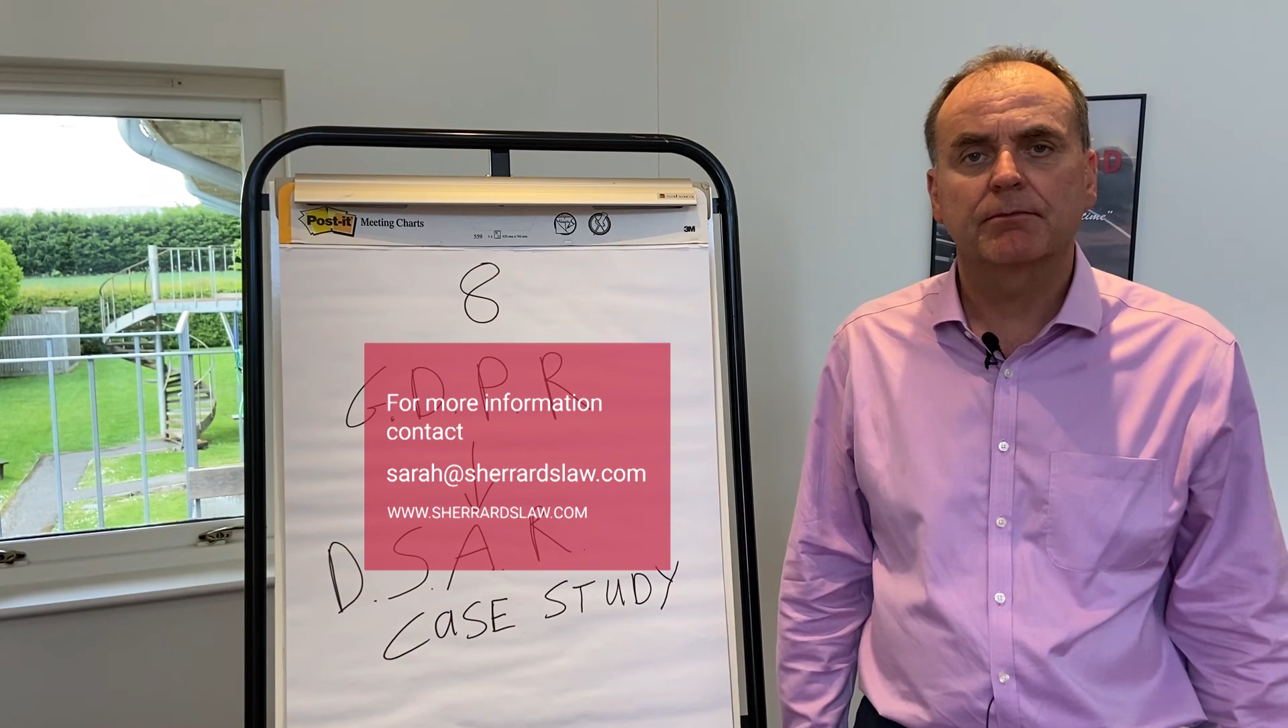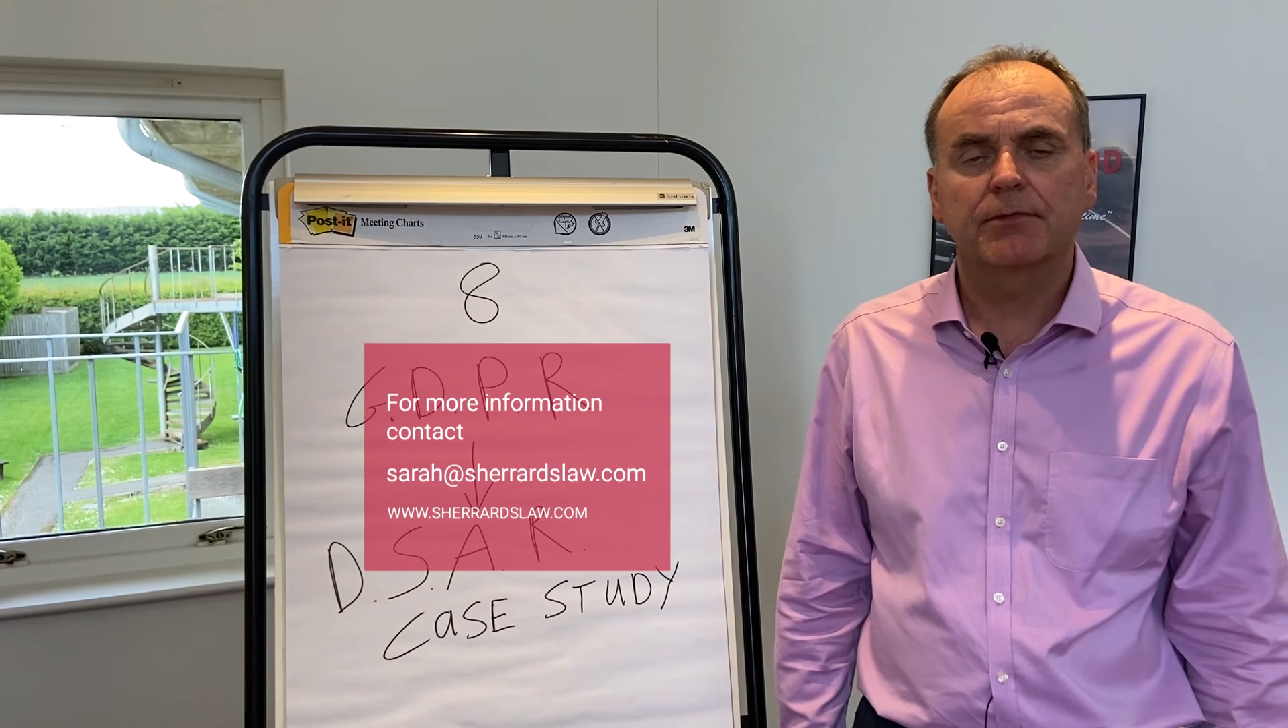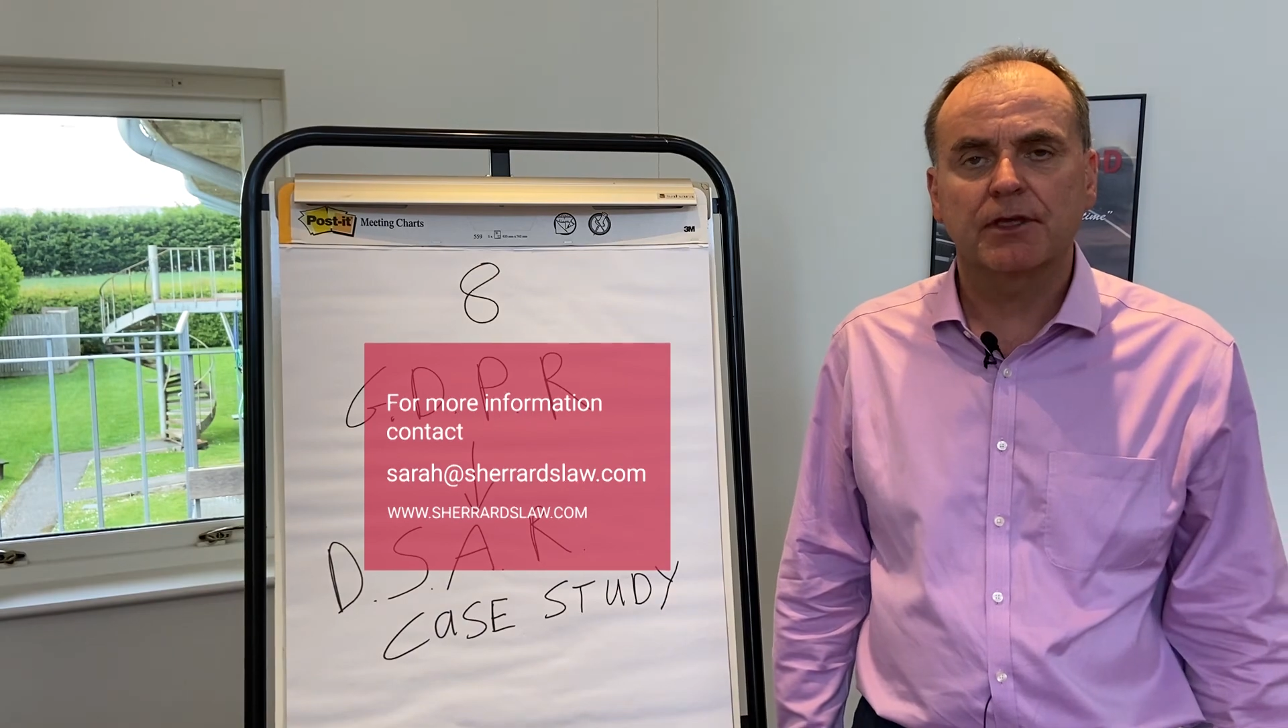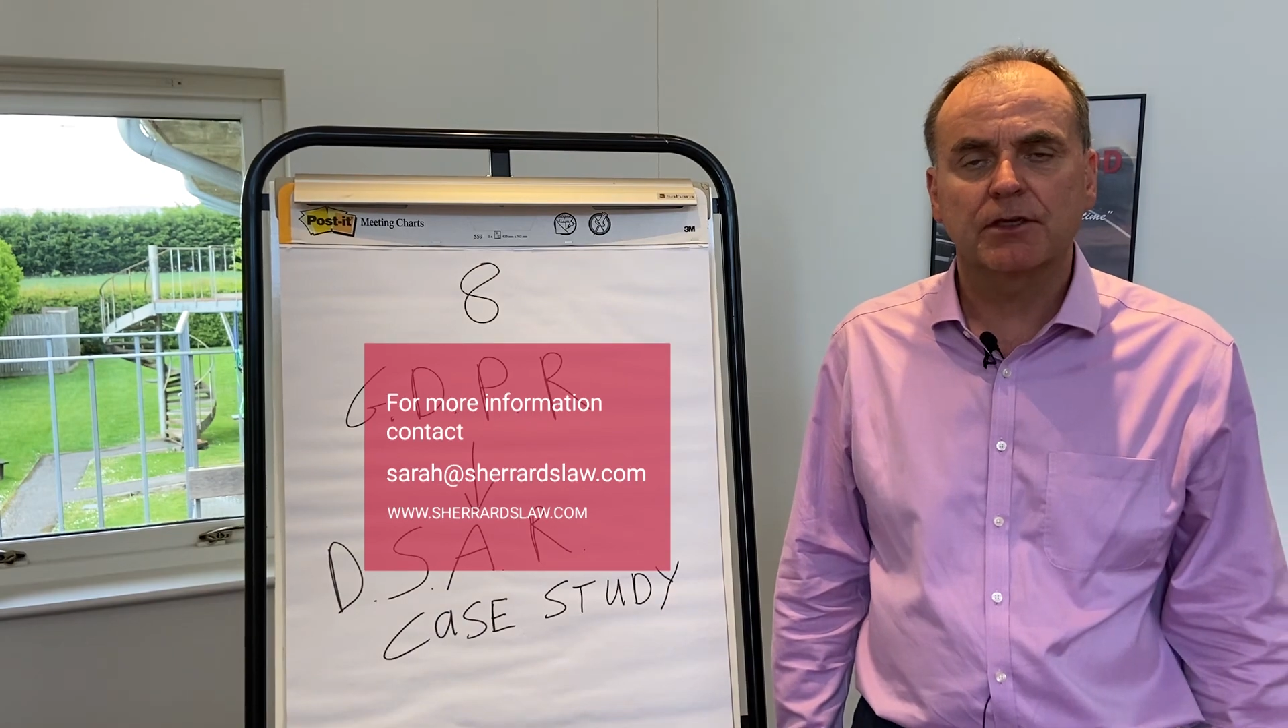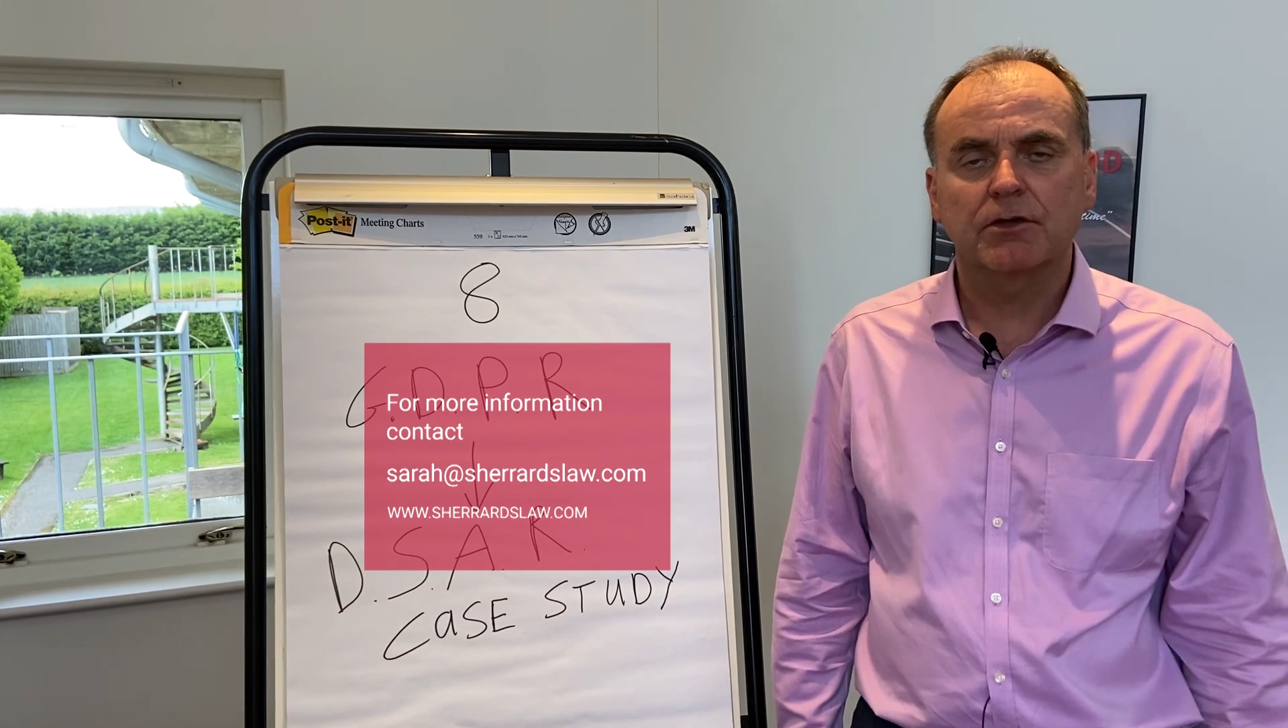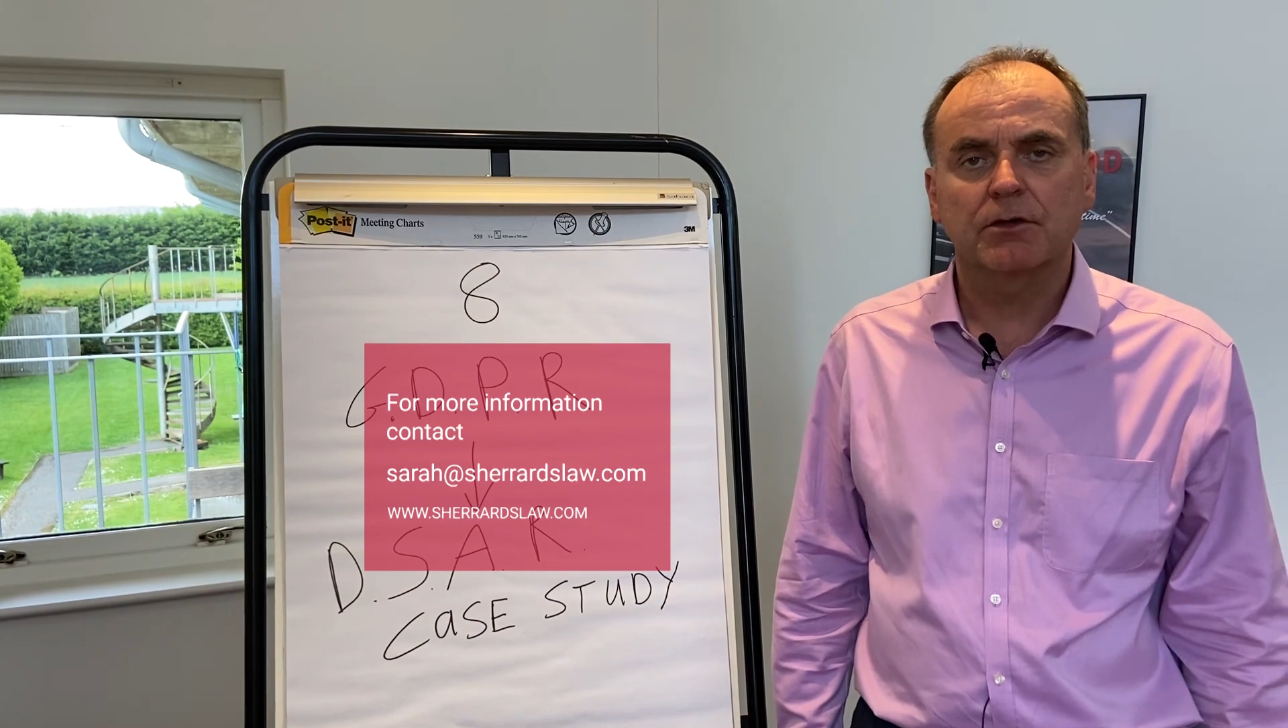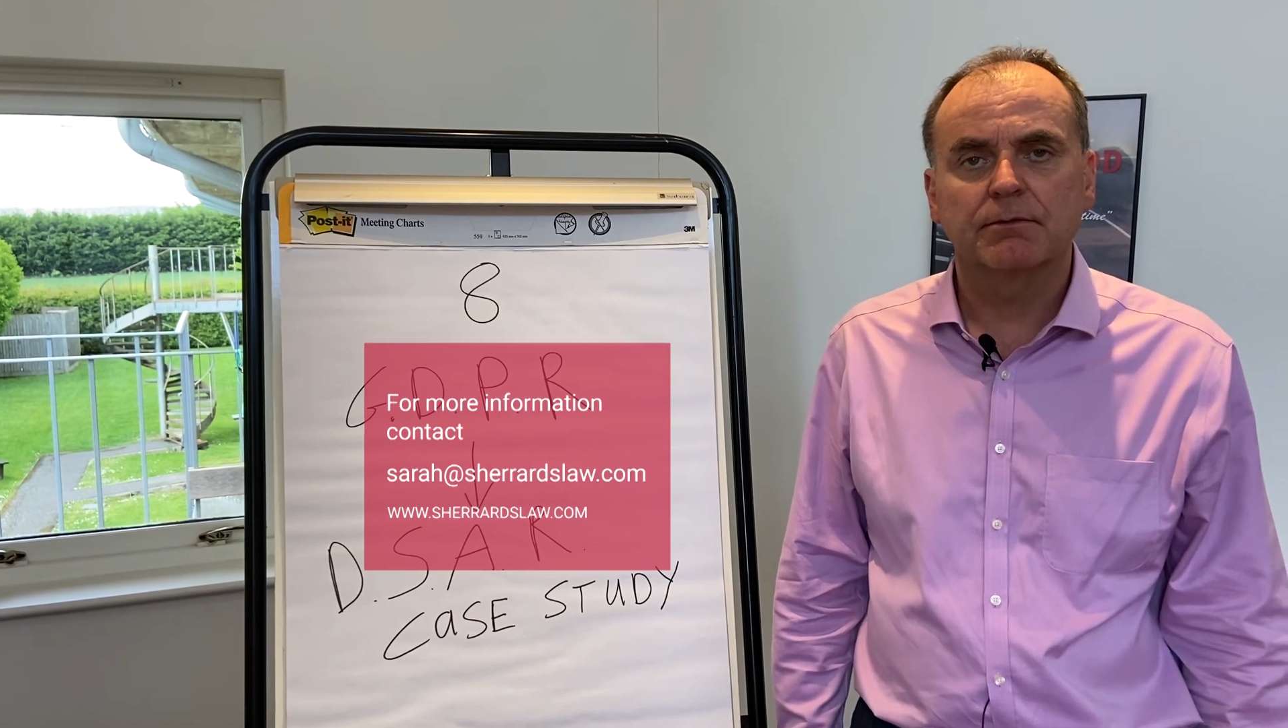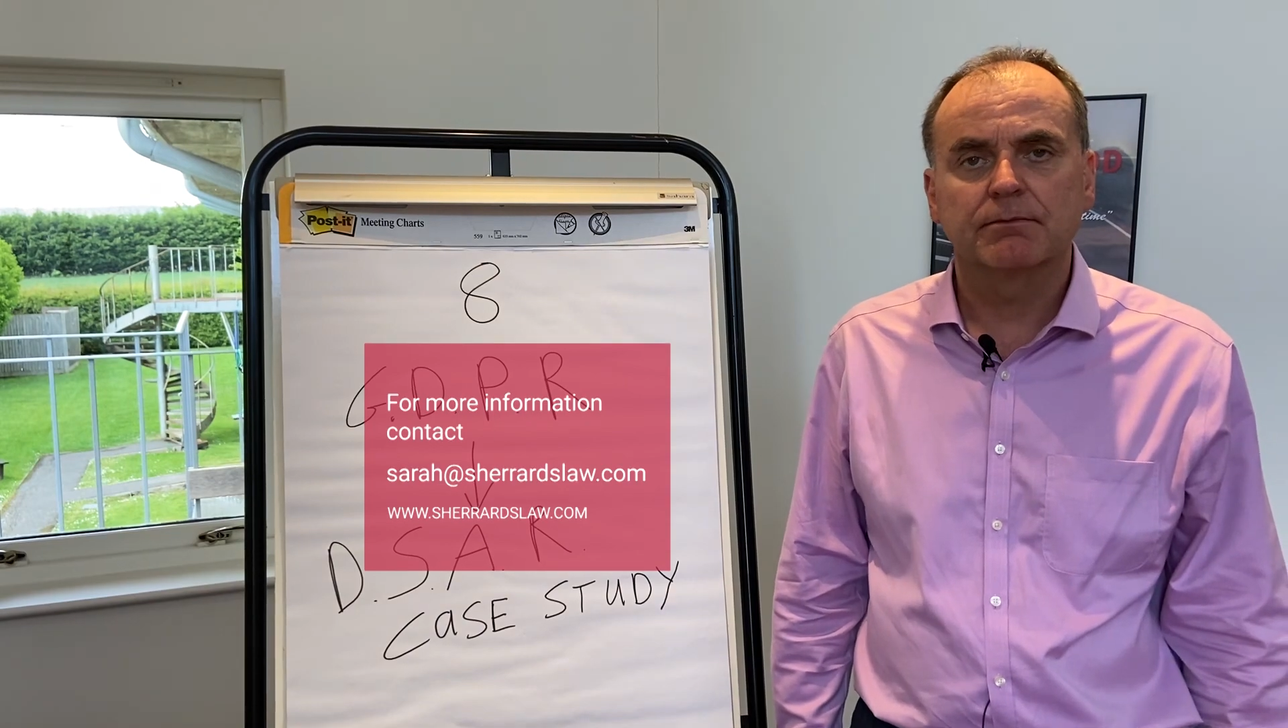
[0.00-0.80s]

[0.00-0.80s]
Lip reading: Thank you.